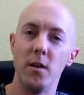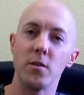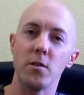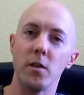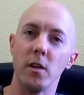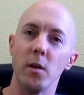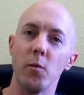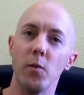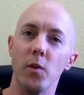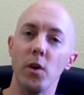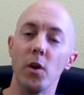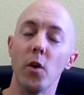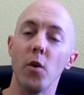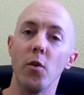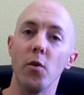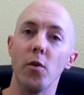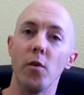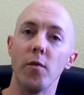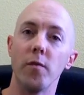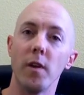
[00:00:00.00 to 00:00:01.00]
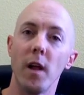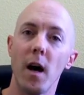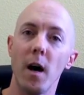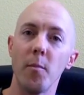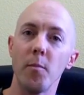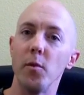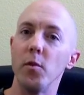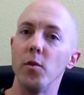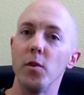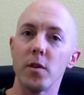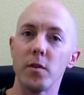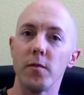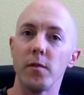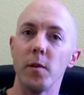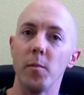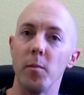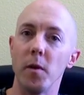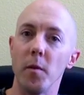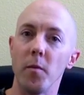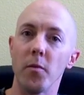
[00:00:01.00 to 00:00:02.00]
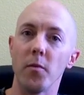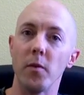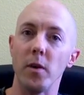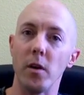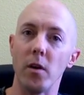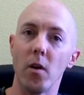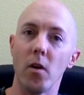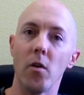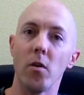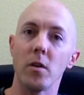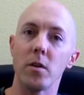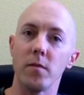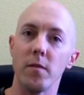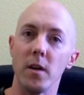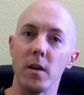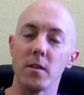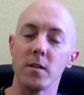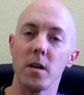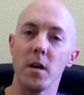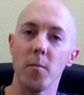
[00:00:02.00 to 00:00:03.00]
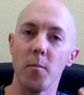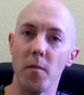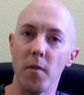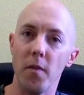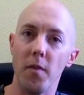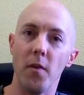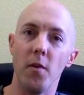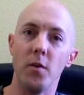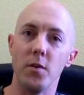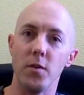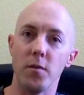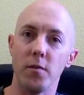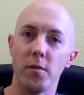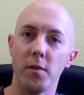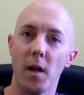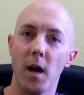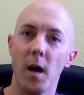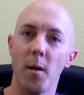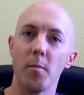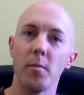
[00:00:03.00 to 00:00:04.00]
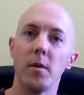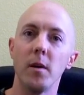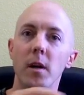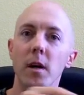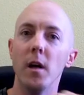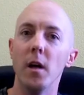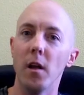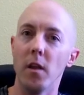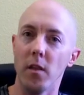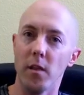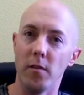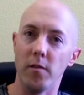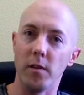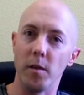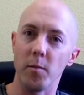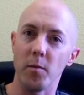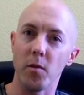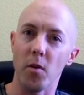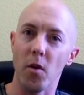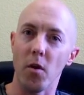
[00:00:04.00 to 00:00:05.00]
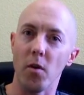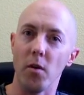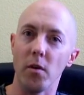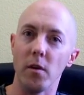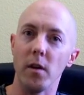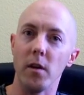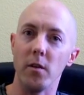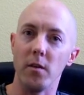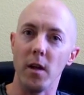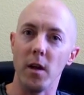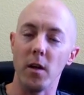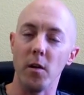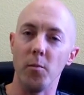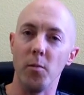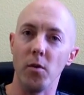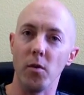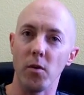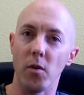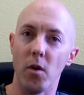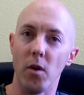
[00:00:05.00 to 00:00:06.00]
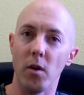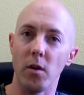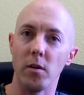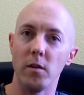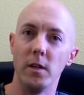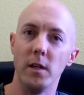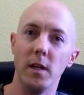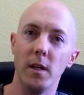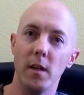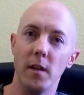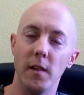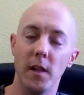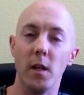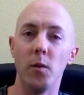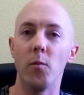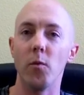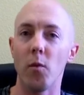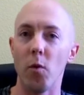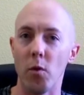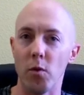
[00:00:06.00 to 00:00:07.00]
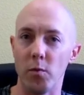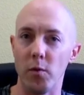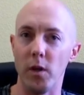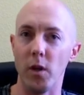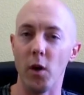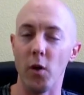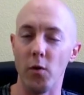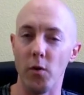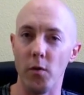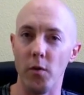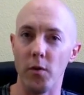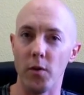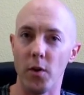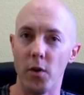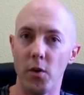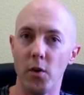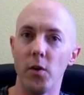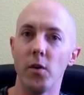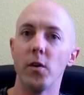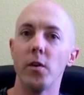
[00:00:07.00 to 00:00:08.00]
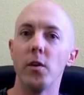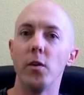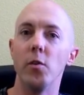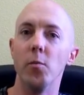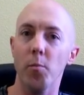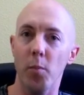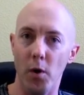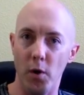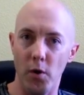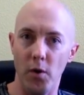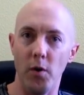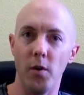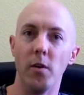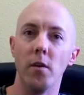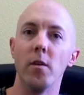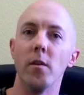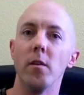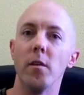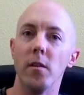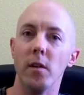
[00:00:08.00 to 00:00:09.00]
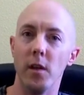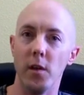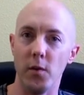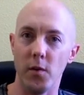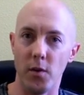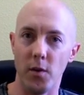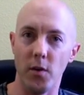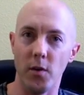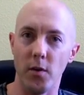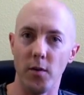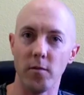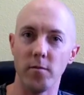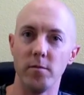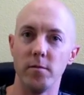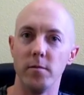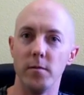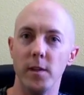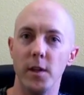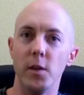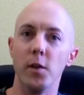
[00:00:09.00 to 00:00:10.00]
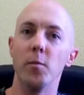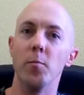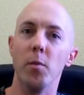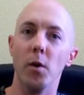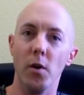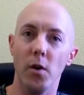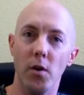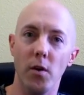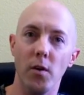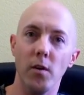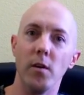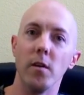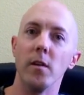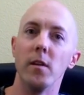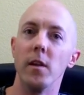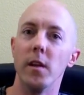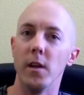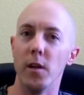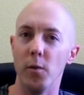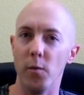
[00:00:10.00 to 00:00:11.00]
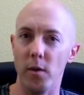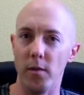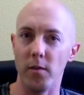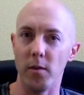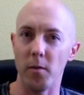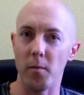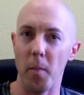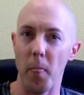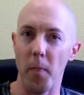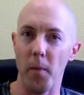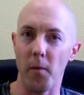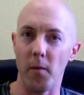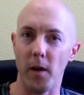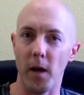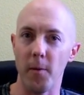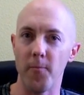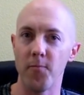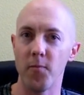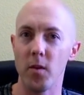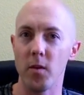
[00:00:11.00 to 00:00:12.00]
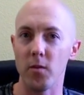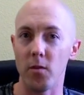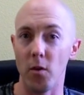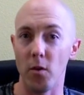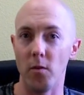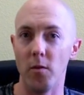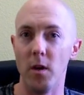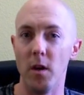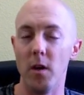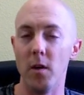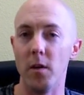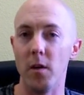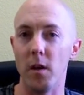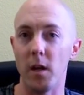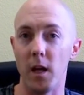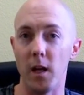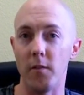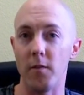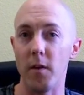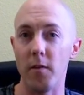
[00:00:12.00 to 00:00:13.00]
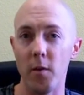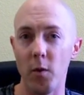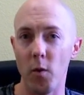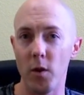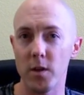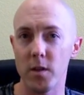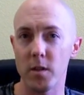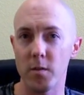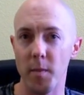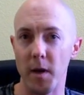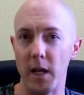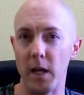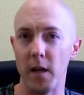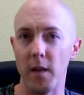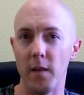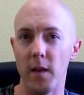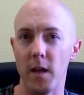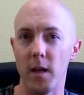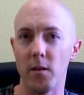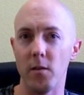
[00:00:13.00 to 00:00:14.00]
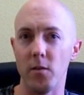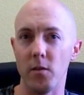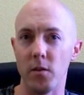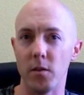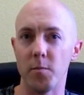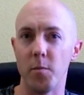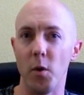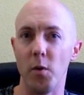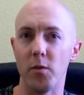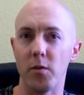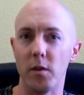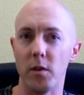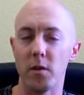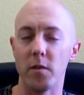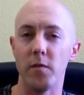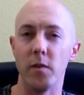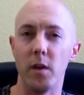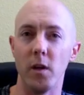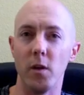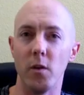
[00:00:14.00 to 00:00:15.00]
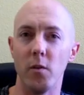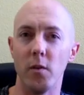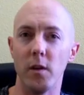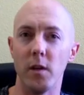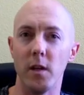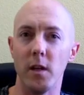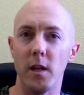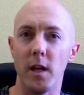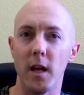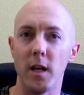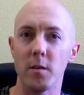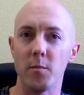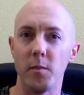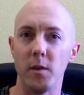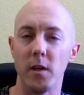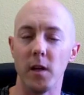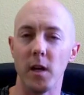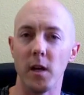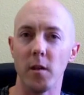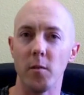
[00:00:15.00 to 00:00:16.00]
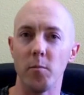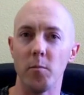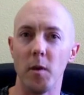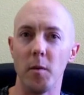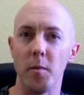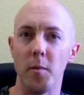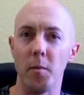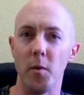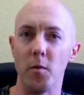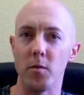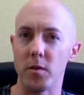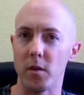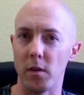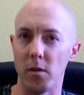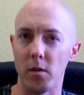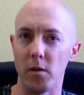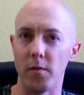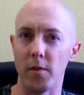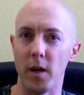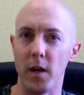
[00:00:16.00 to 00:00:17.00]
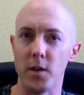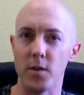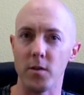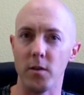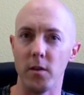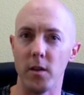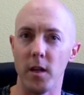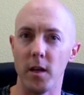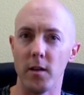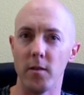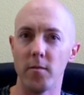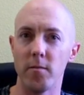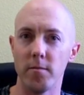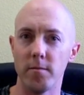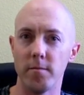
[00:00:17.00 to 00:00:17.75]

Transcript: So then when you go to do the flop, you just flip up 3 cards face up. There's your flop. The flipped card is now your burn card. Then of course when you go to do the turn, you burn, then you turn, then you burn, then you river. Okay, so again, if you have any questions about any of that, just post in this video and ask me, and I can maybe post a clarification on that.